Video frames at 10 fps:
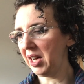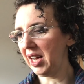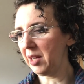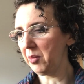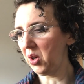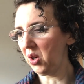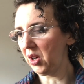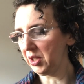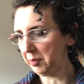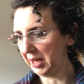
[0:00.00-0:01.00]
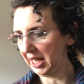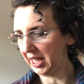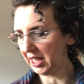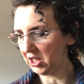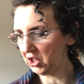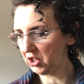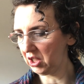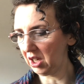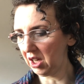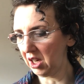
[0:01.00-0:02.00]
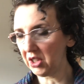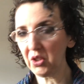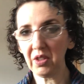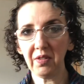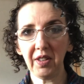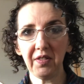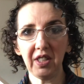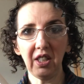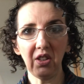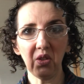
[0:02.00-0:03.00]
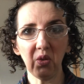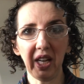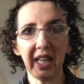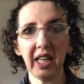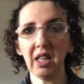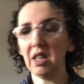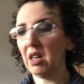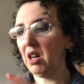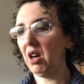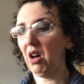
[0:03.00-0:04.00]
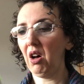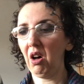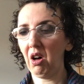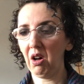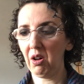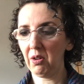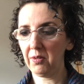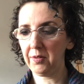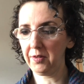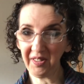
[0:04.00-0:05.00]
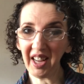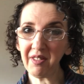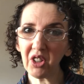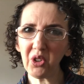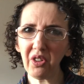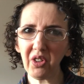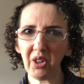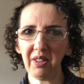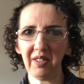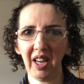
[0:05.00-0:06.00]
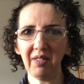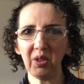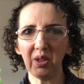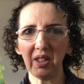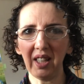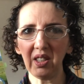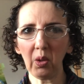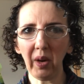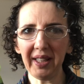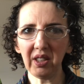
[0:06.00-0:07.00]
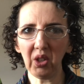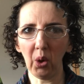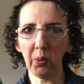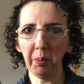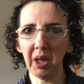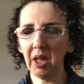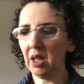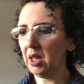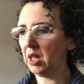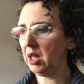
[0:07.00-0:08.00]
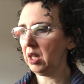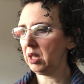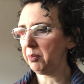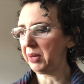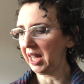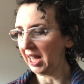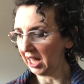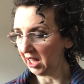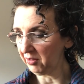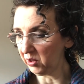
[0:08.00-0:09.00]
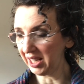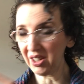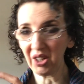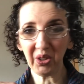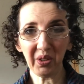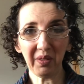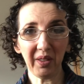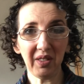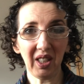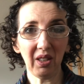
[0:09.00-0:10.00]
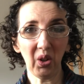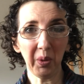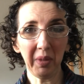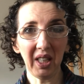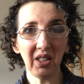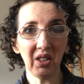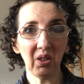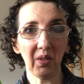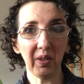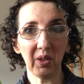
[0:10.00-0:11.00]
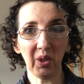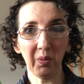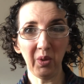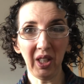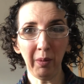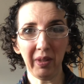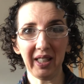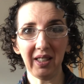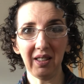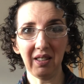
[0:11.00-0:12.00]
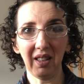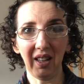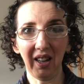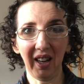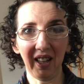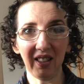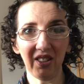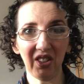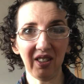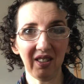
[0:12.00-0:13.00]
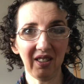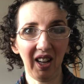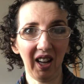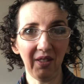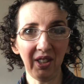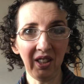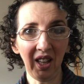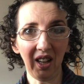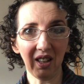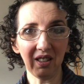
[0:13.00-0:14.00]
I'm on page 153 of 535, so it's quite a tome. But I have read 150 odd pages of it, so I'm really pleased at just having that,